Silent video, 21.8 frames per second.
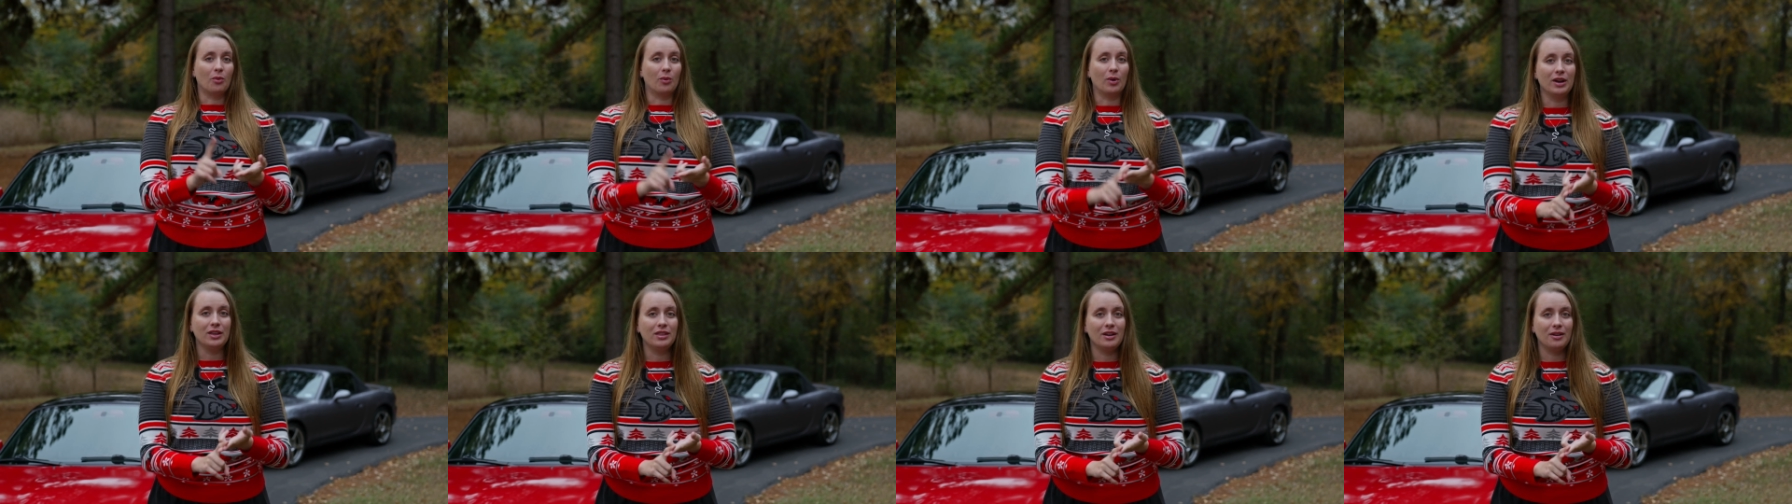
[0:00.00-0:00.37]

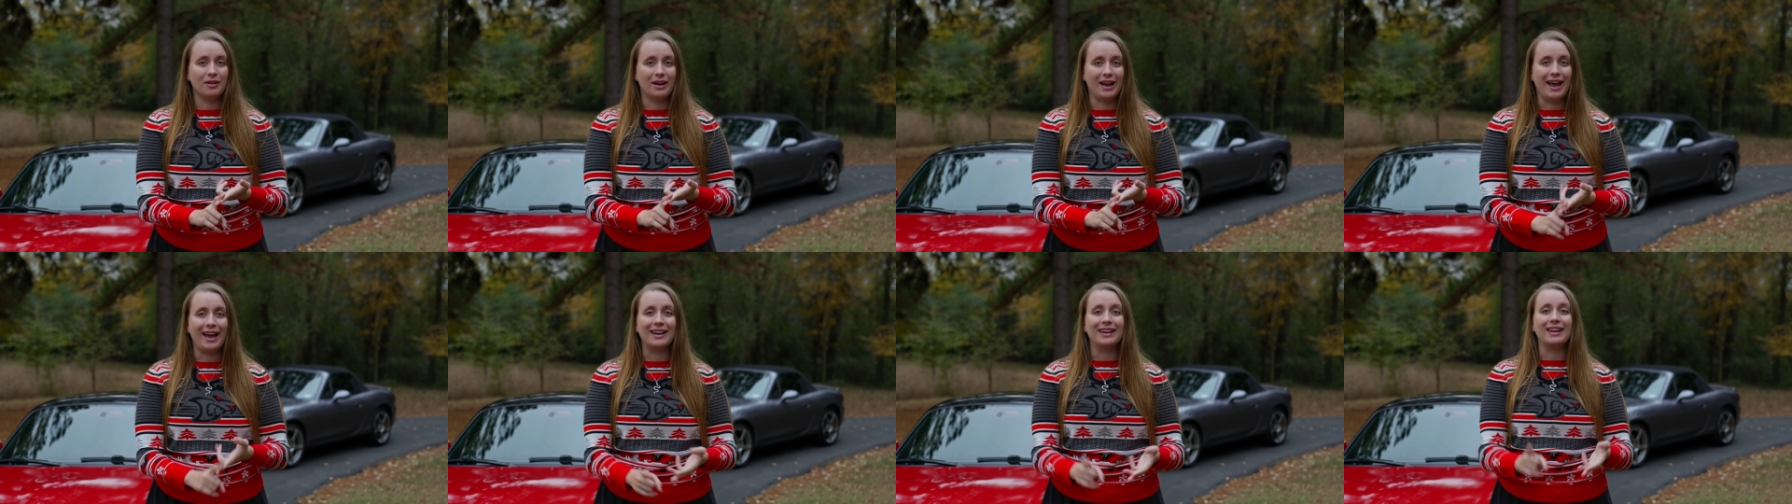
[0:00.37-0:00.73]
where they're
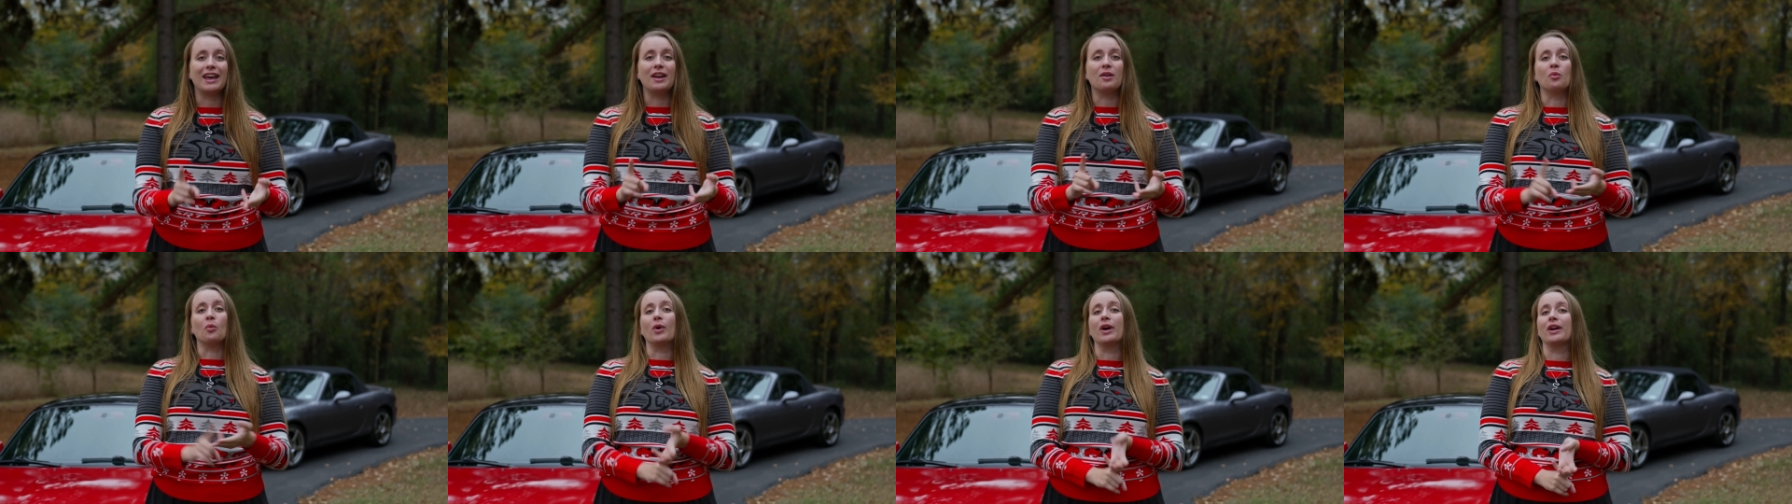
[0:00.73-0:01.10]
at,
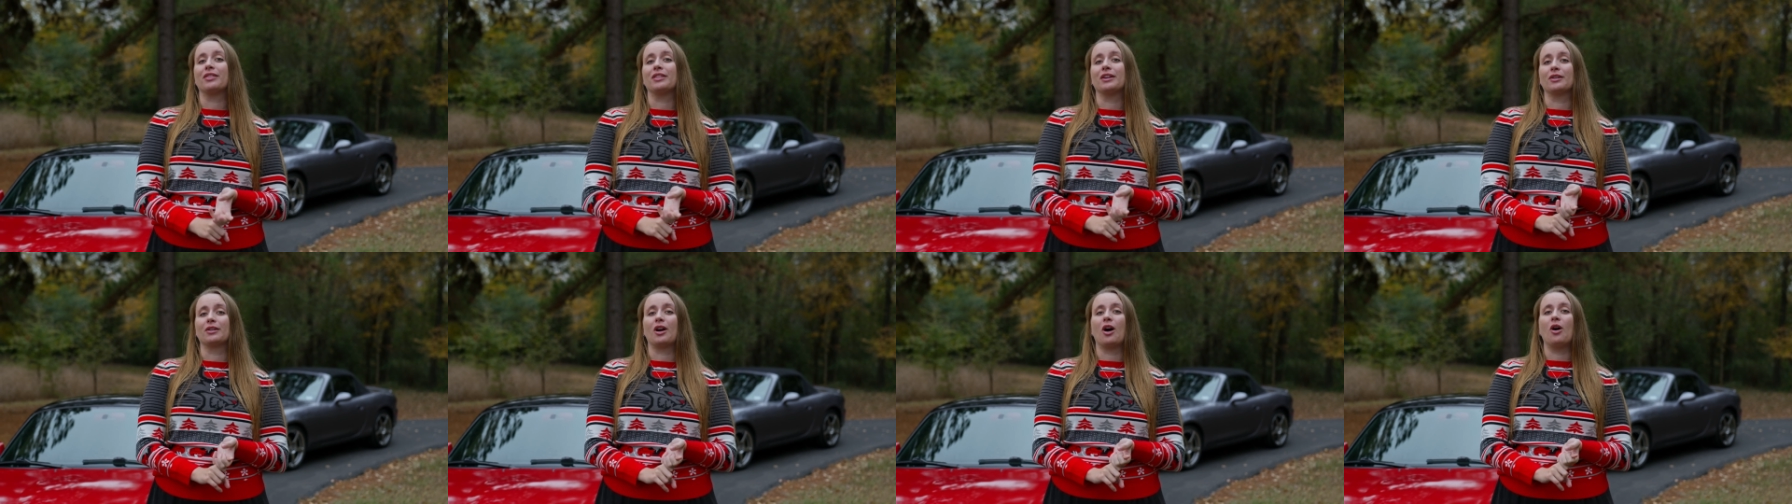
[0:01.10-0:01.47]
and where
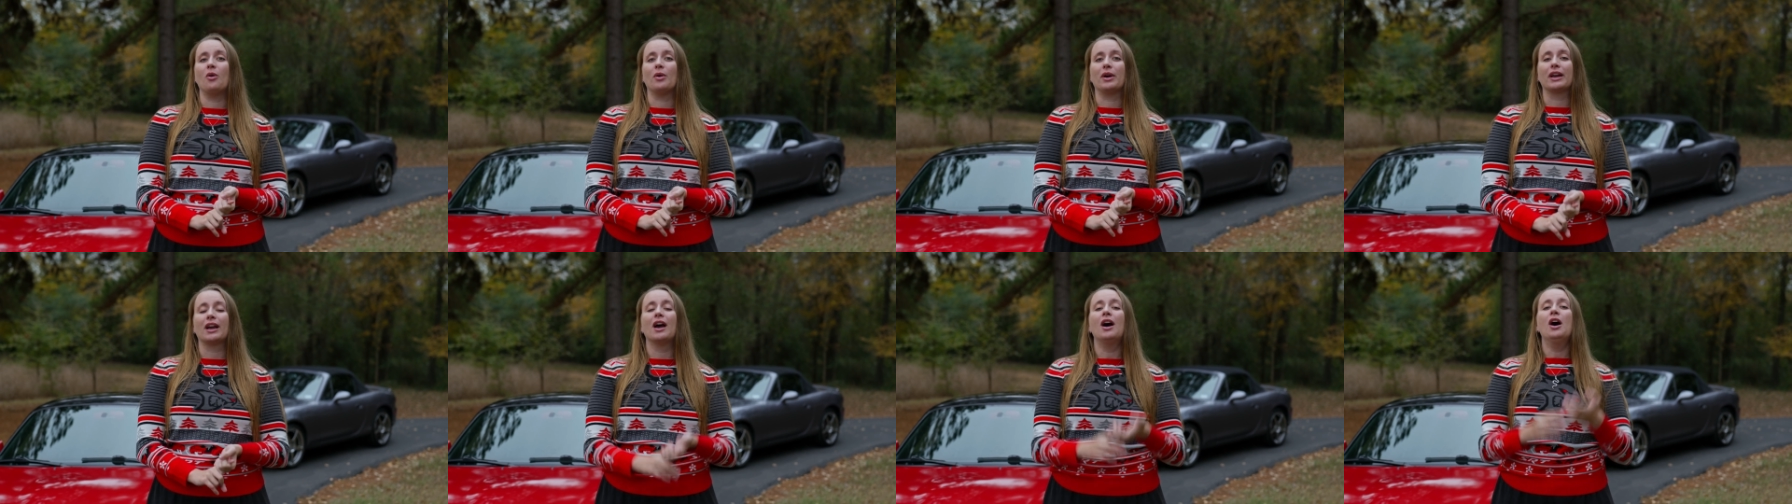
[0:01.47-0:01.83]
they're
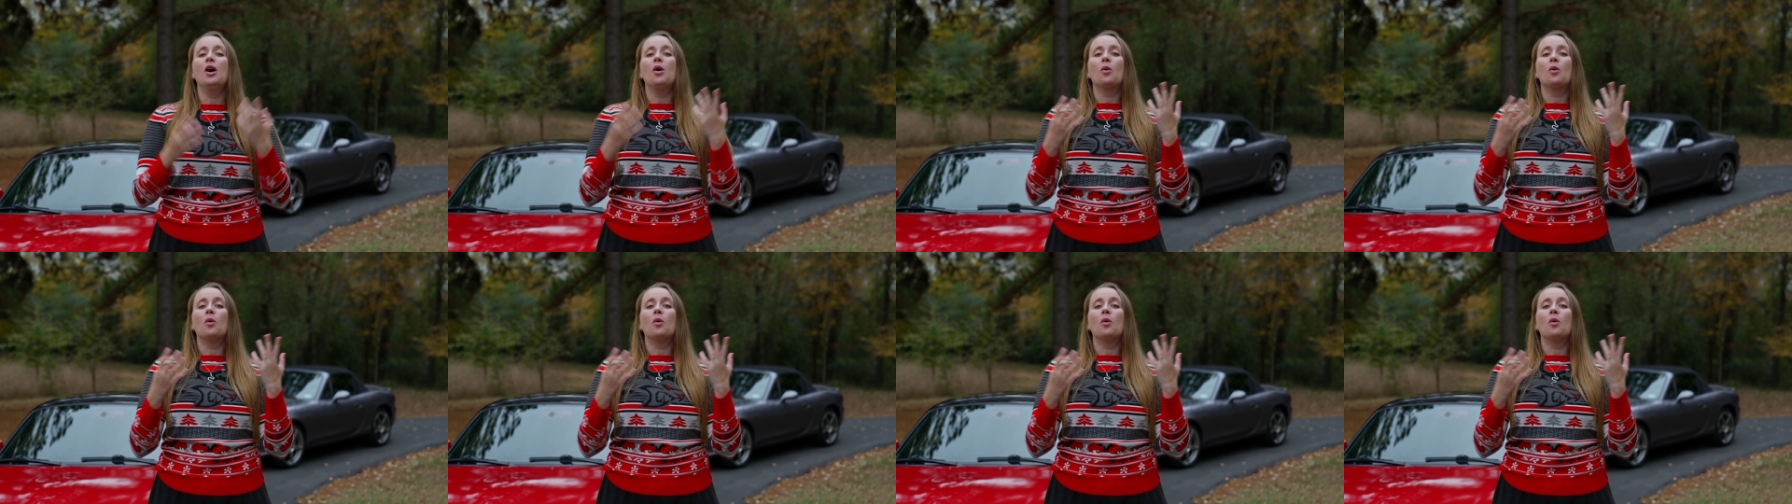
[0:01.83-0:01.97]
going.